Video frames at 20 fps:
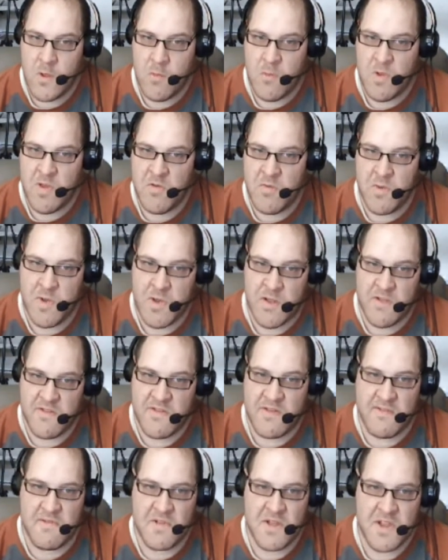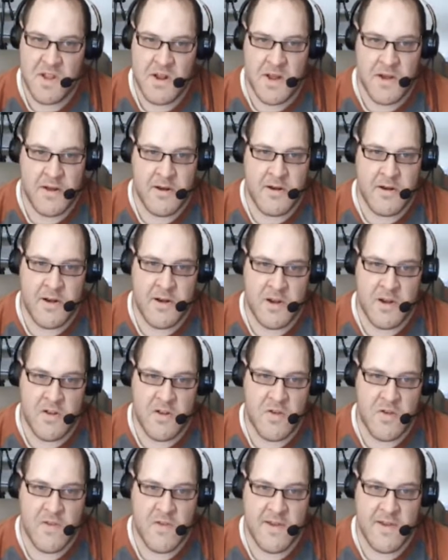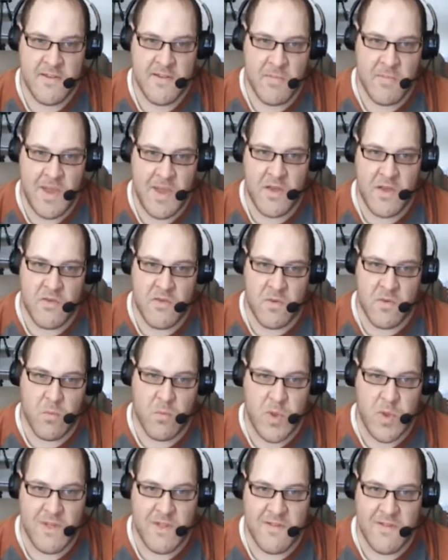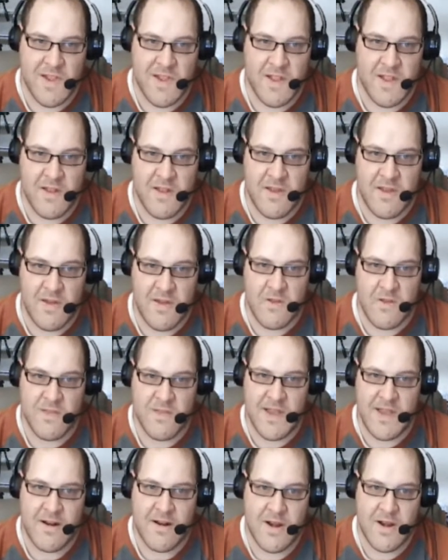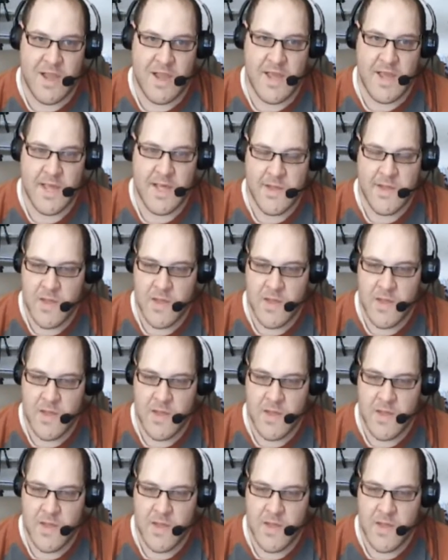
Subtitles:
between 1,700 and 2,000 miles from Wednesday till Saturday.